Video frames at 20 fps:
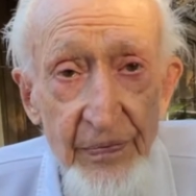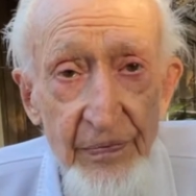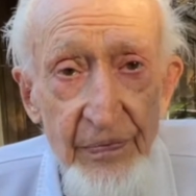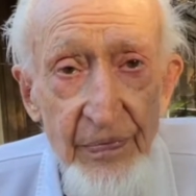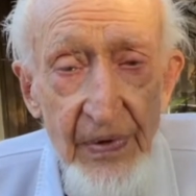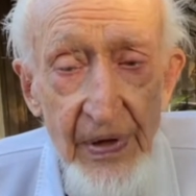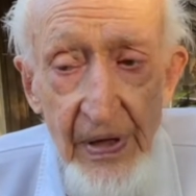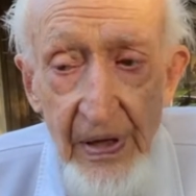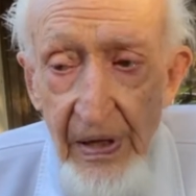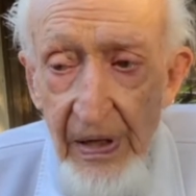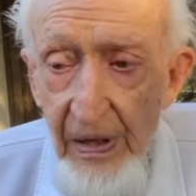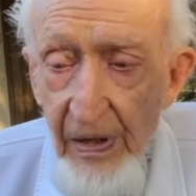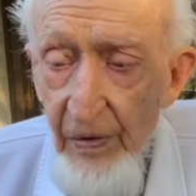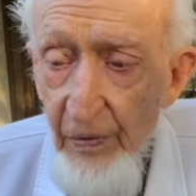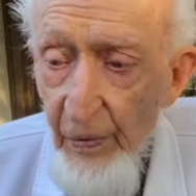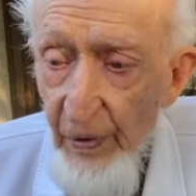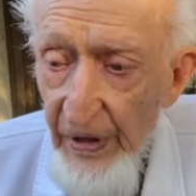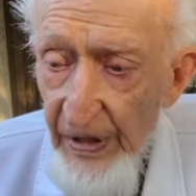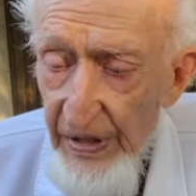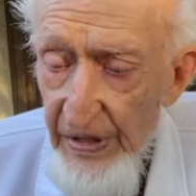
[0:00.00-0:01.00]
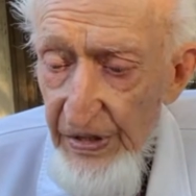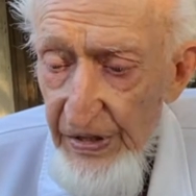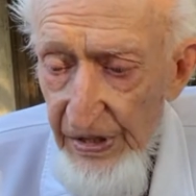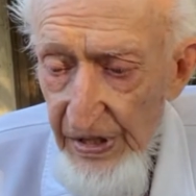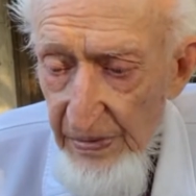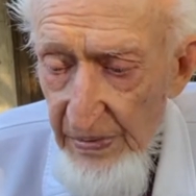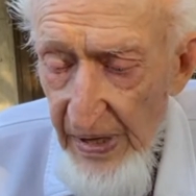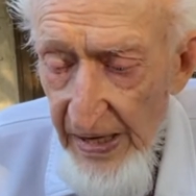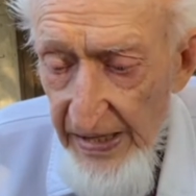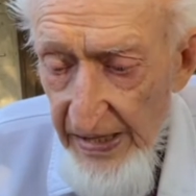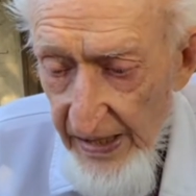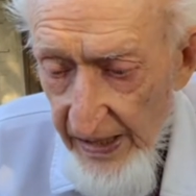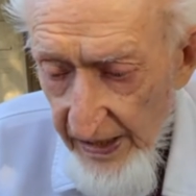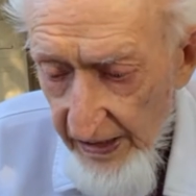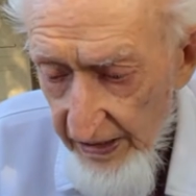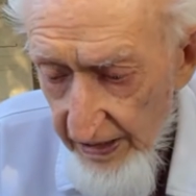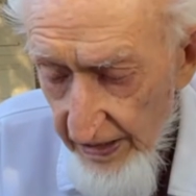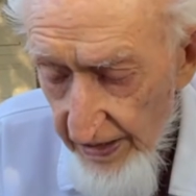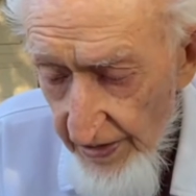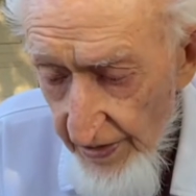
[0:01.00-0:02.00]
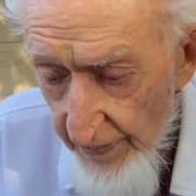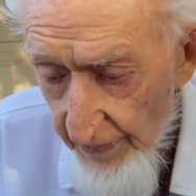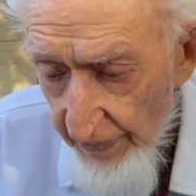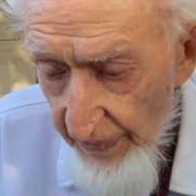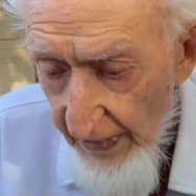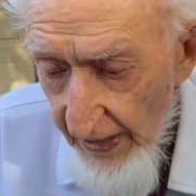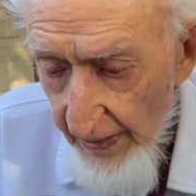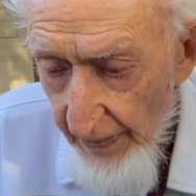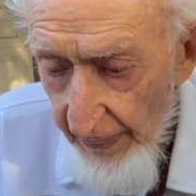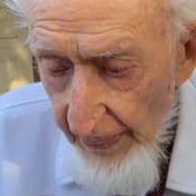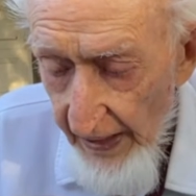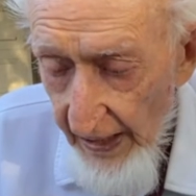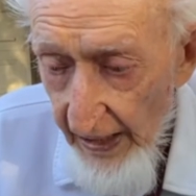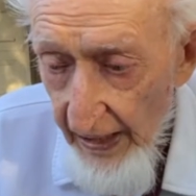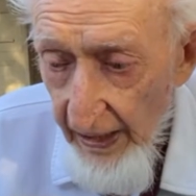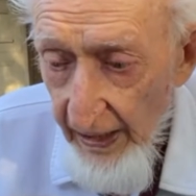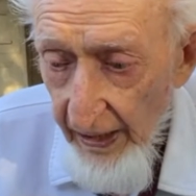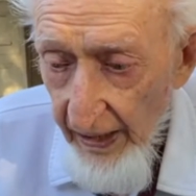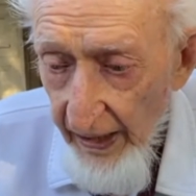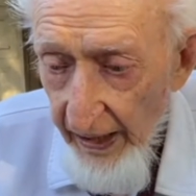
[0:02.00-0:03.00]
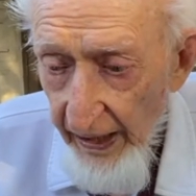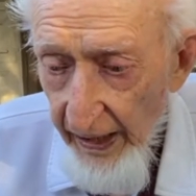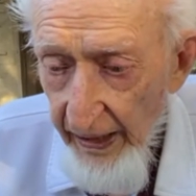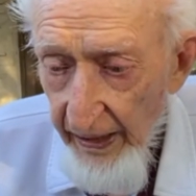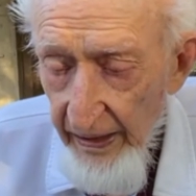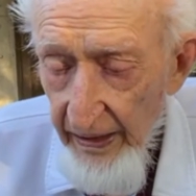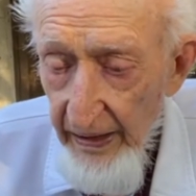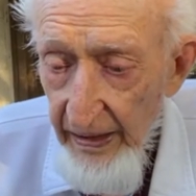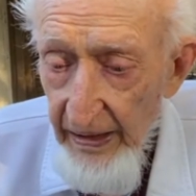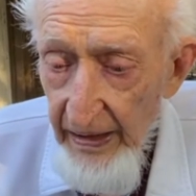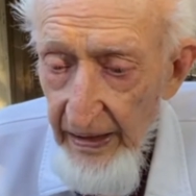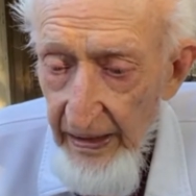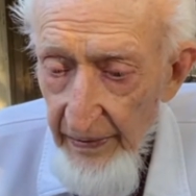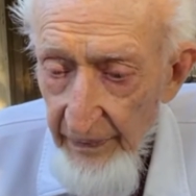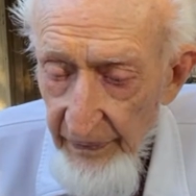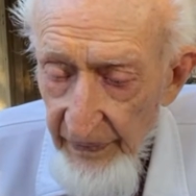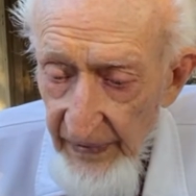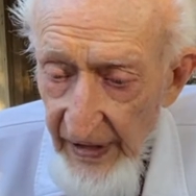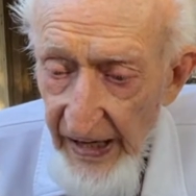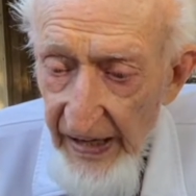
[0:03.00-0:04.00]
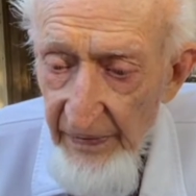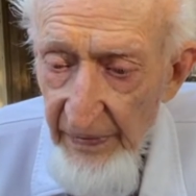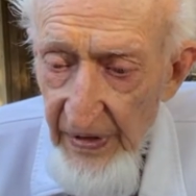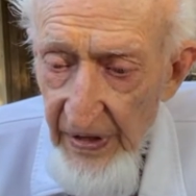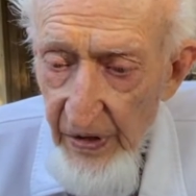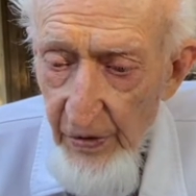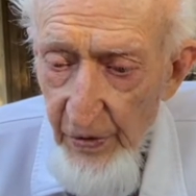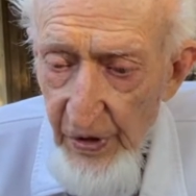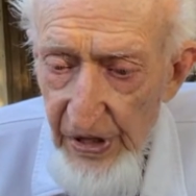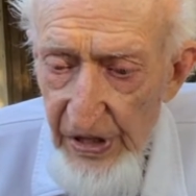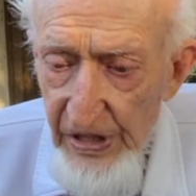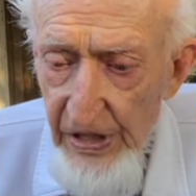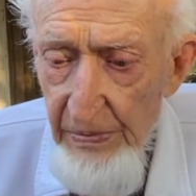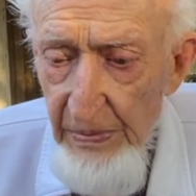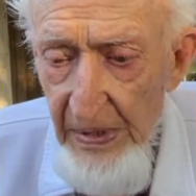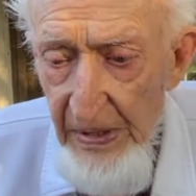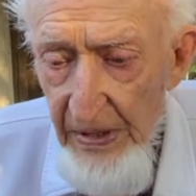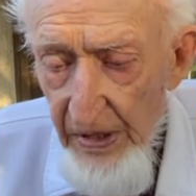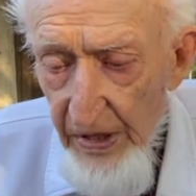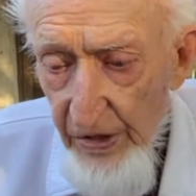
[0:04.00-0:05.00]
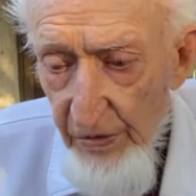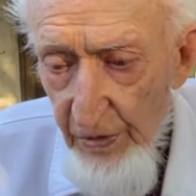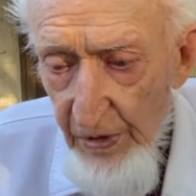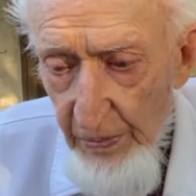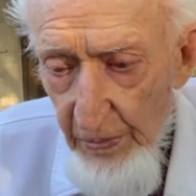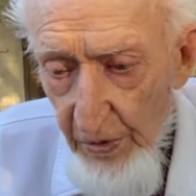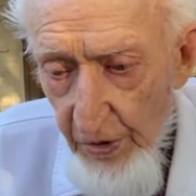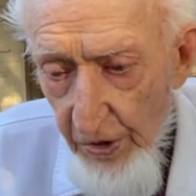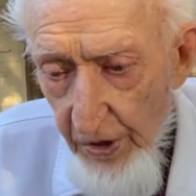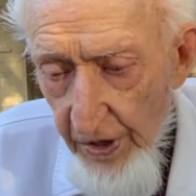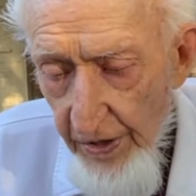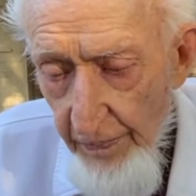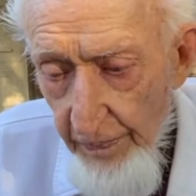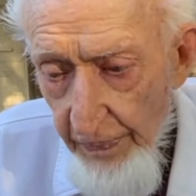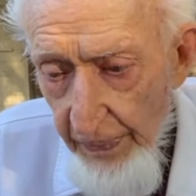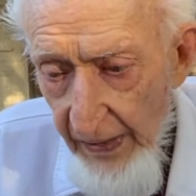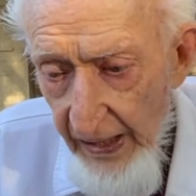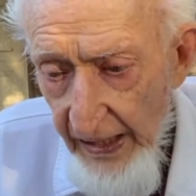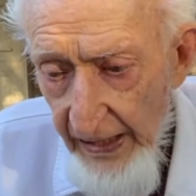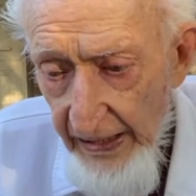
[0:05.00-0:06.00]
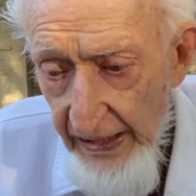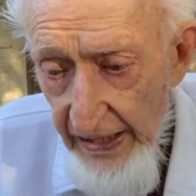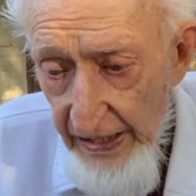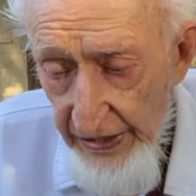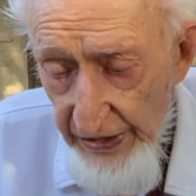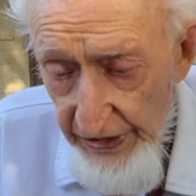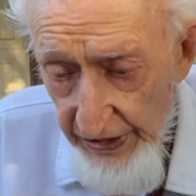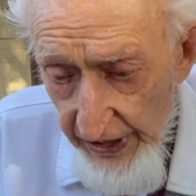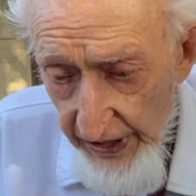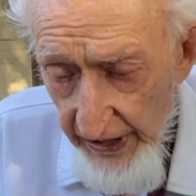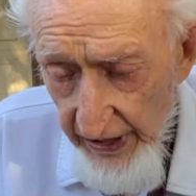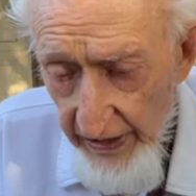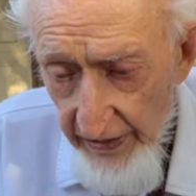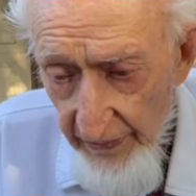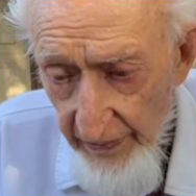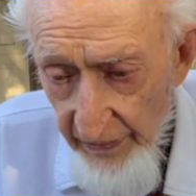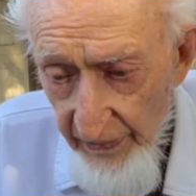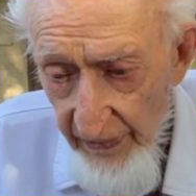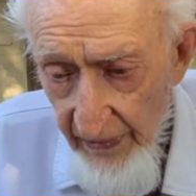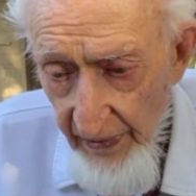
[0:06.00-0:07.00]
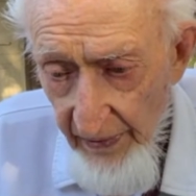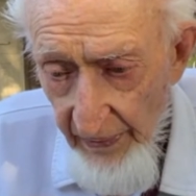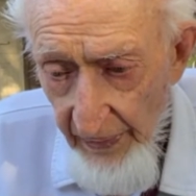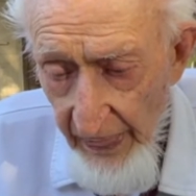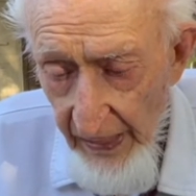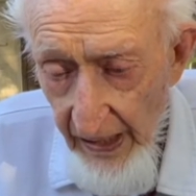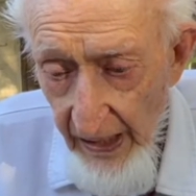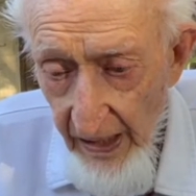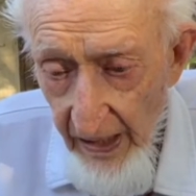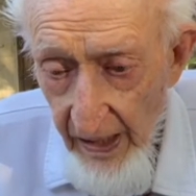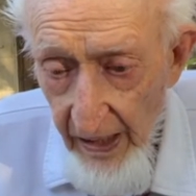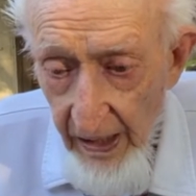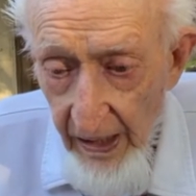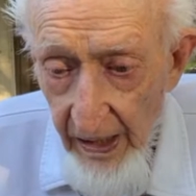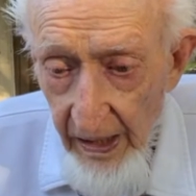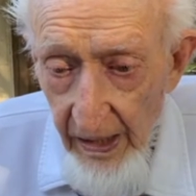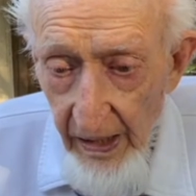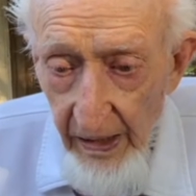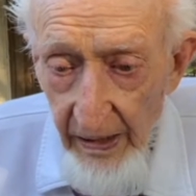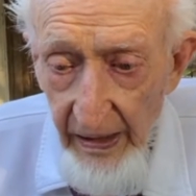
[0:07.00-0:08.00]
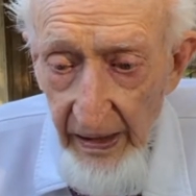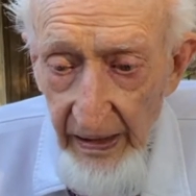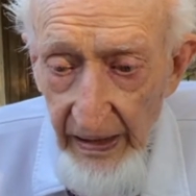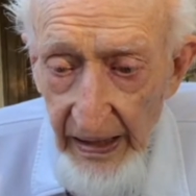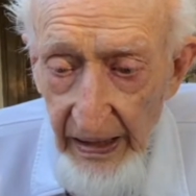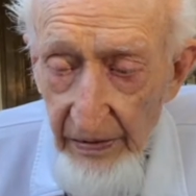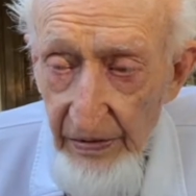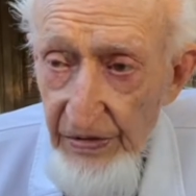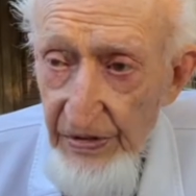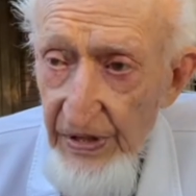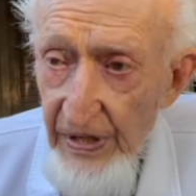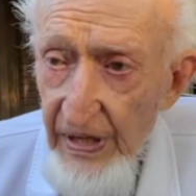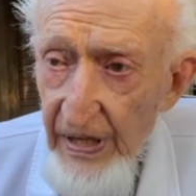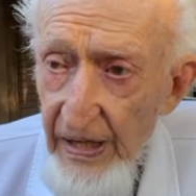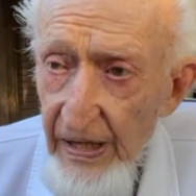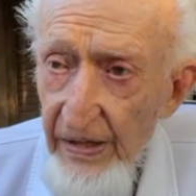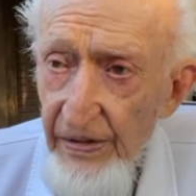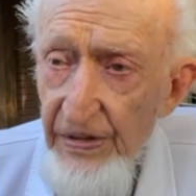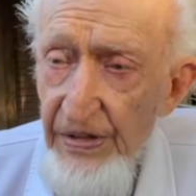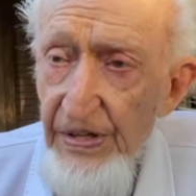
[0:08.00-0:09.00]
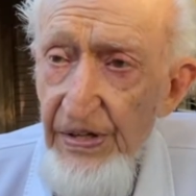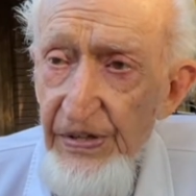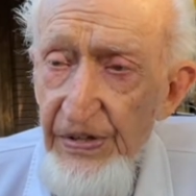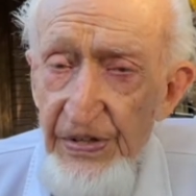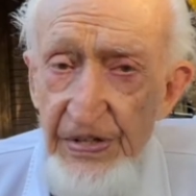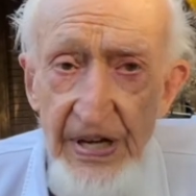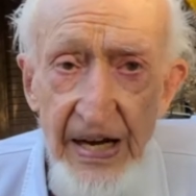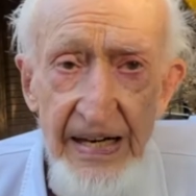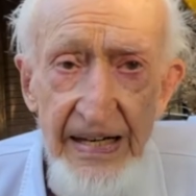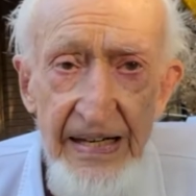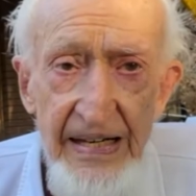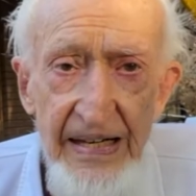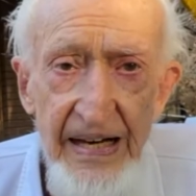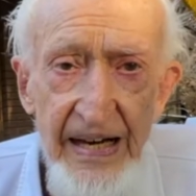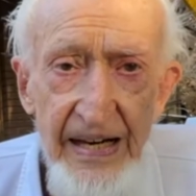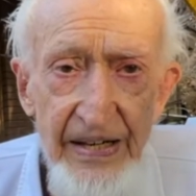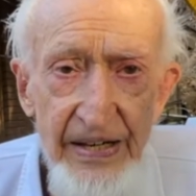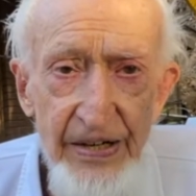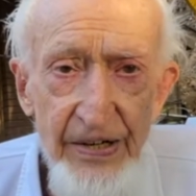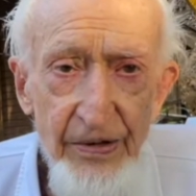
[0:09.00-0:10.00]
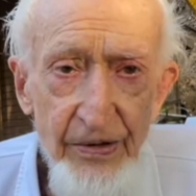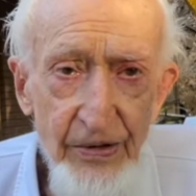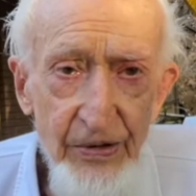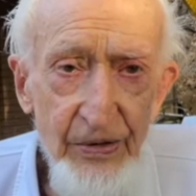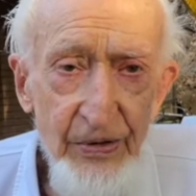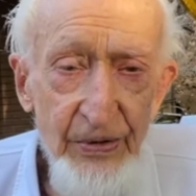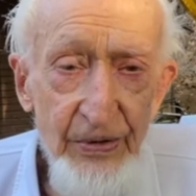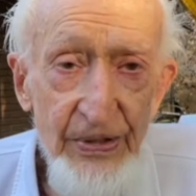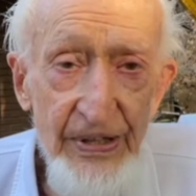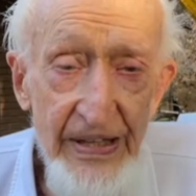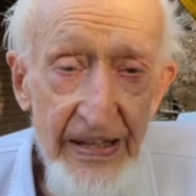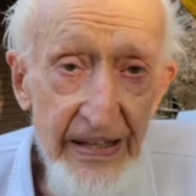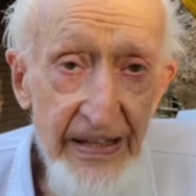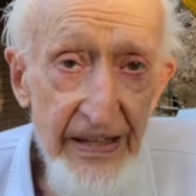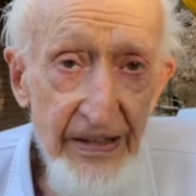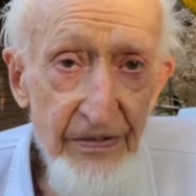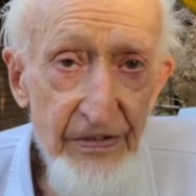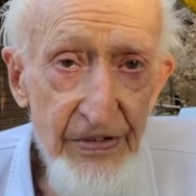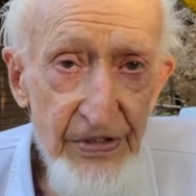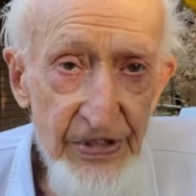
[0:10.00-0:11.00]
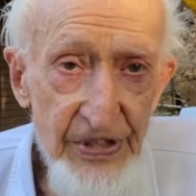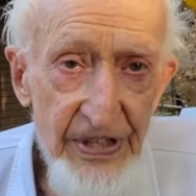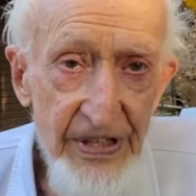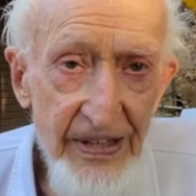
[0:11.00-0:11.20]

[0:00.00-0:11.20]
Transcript: Uh huh. Wanted to see my doctor and he gave me a reasonably good report. And he said that I was the healthiest 99 year old he had ever seen.